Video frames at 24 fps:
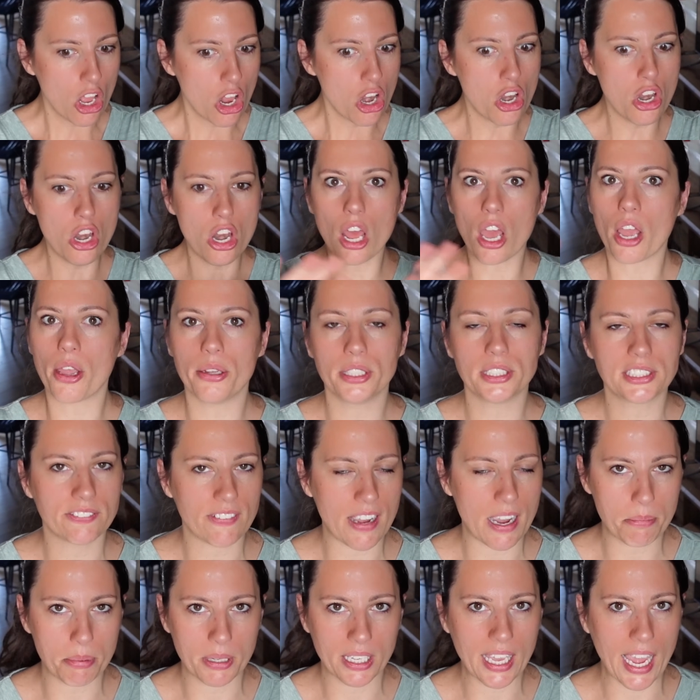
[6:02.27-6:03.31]
loads of
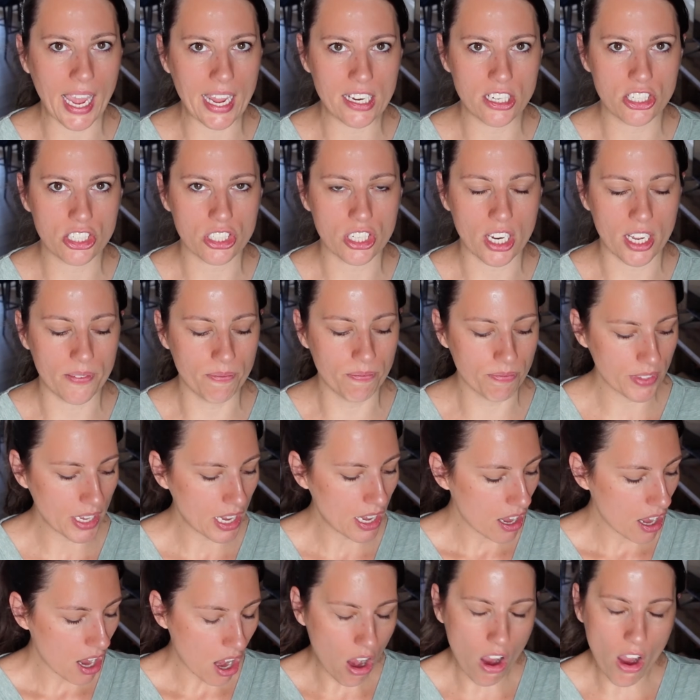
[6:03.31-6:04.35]
application.
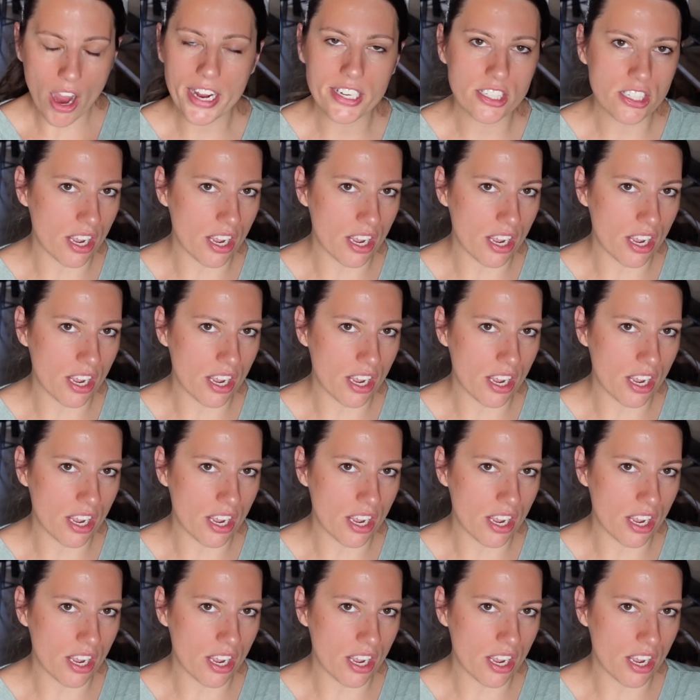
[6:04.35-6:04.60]
I